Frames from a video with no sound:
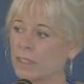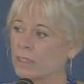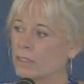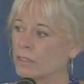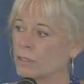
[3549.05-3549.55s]

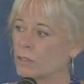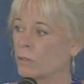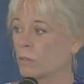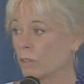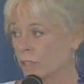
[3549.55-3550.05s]

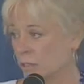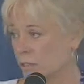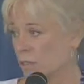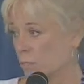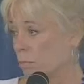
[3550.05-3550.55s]
So
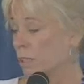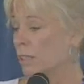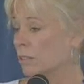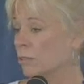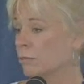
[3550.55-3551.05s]
there's the
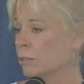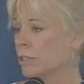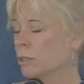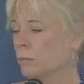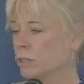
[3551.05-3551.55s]
political
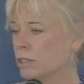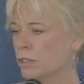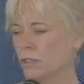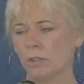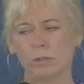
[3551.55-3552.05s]
freedom, which
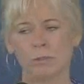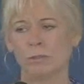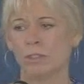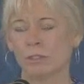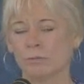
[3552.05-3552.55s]
is
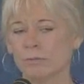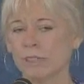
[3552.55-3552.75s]
huge,